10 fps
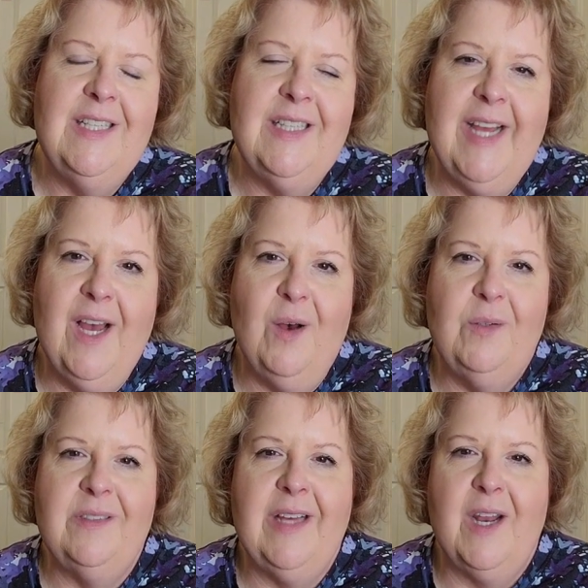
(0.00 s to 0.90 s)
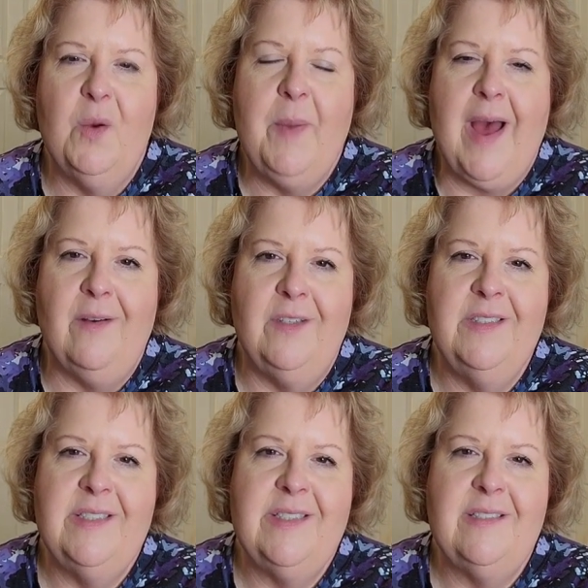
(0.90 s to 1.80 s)
lay out and cut out
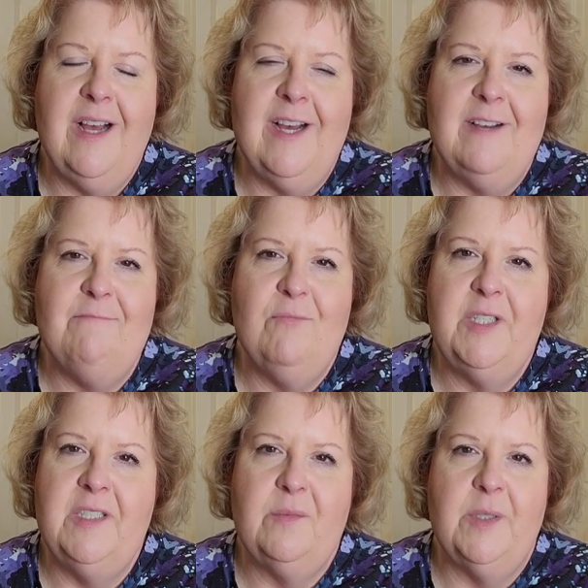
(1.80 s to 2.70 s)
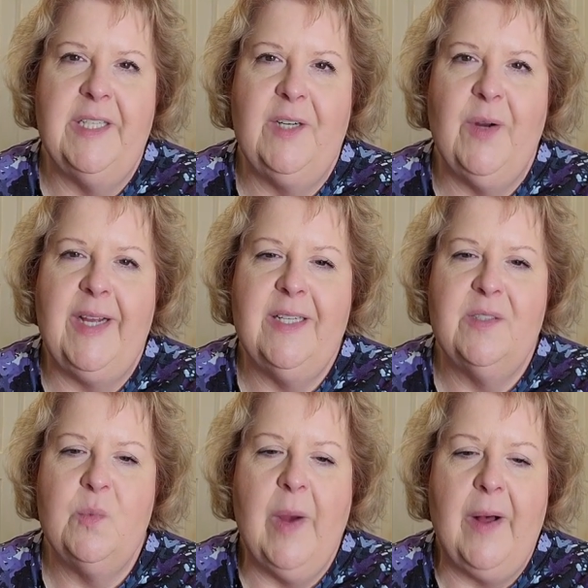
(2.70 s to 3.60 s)
patterns, which is really great
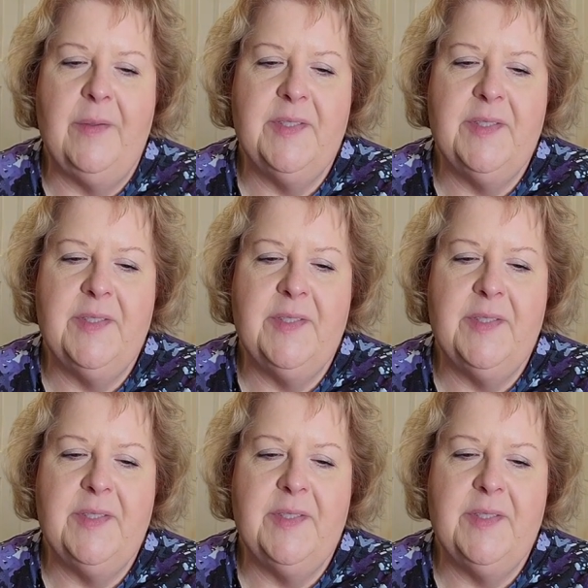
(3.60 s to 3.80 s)
as well.